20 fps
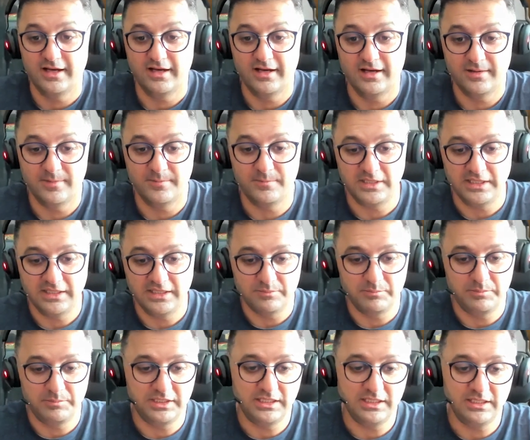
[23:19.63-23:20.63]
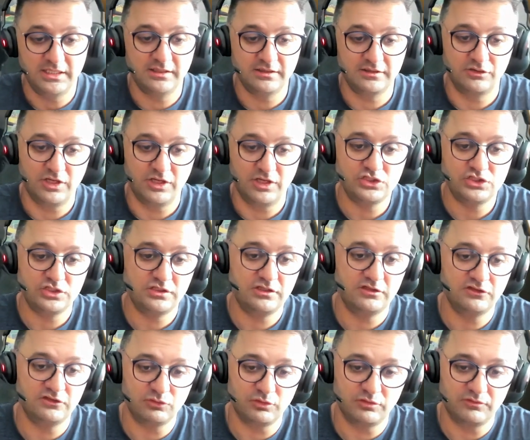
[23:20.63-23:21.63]
in the beginning, their
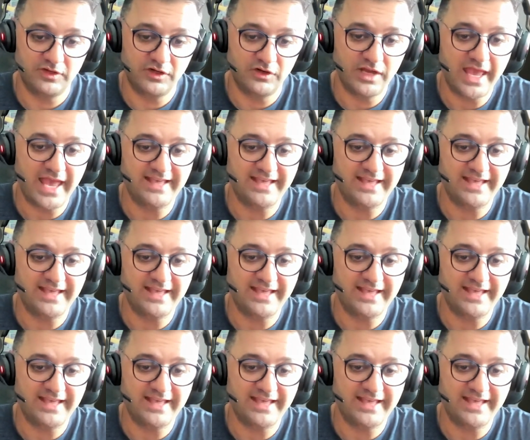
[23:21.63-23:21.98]
engineers were very